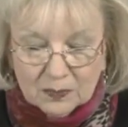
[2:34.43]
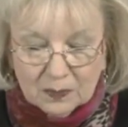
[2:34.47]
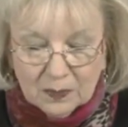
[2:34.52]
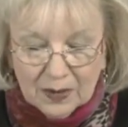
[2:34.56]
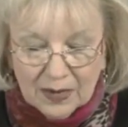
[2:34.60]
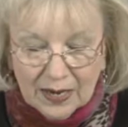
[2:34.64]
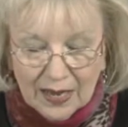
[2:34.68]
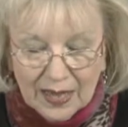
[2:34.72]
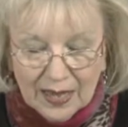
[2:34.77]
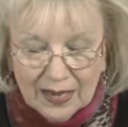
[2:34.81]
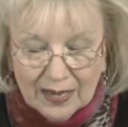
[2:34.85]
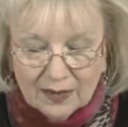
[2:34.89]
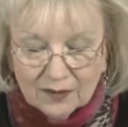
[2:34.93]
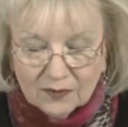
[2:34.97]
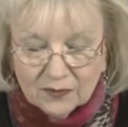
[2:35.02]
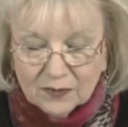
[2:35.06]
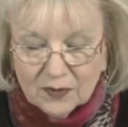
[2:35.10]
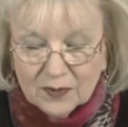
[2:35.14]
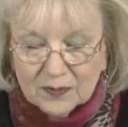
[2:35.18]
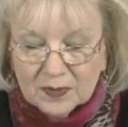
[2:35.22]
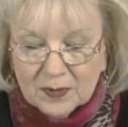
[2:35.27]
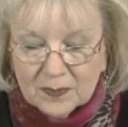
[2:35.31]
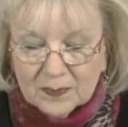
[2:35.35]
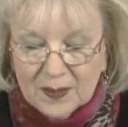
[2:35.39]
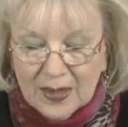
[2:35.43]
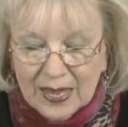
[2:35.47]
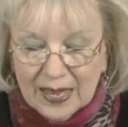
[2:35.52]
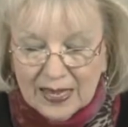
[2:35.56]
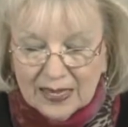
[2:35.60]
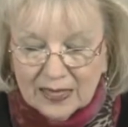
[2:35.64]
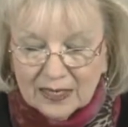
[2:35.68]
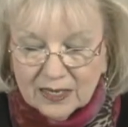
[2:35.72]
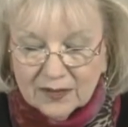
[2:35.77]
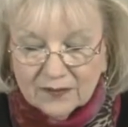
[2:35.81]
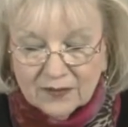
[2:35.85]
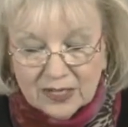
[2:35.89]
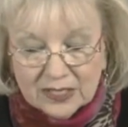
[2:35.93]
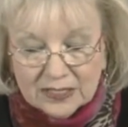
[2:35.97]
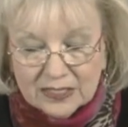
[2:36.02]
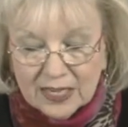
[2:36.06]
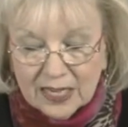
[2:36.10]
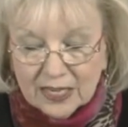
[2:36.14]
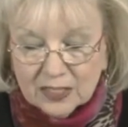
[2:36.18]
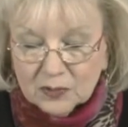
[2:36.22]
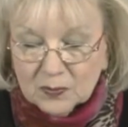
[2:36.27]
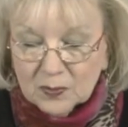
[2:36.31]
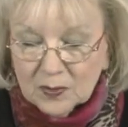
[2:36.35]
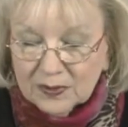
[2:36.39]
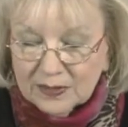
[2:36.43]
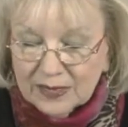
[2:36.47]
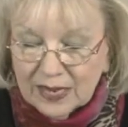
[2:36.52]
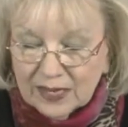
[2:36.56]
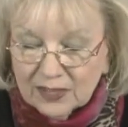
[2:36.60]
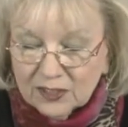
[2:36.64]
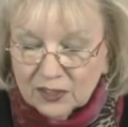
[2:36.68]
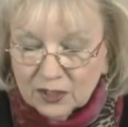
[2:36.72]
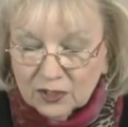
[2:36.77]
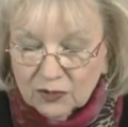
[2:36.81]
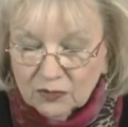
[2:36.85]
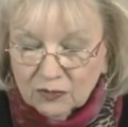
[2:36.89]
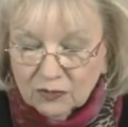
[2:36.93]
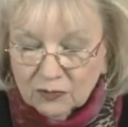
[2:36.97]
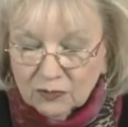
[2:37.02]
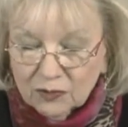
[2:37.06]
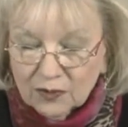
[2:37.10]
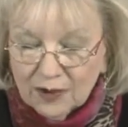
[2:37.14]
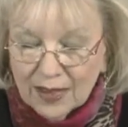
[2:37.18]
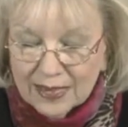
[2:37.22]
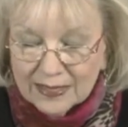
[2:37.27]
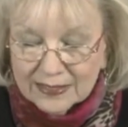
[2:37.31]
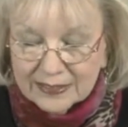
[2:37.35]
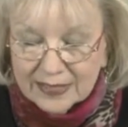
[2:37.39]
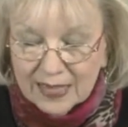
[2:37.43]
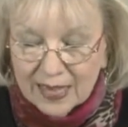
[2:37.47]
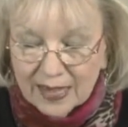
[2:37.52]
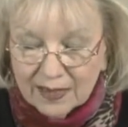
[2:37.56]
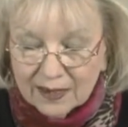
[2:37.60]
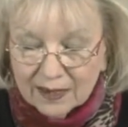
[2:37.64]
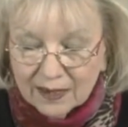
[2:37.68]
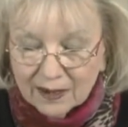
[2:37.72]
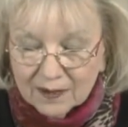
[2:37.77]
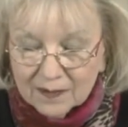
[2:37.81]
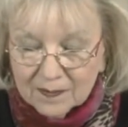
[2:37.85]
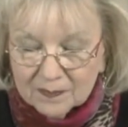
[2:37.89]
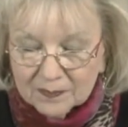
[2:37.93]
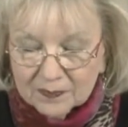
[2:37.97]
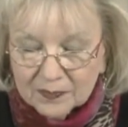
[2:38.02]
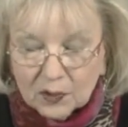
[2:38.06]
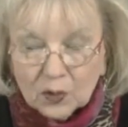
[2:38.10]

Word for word: plain from the pain of his explanation through Isaiah.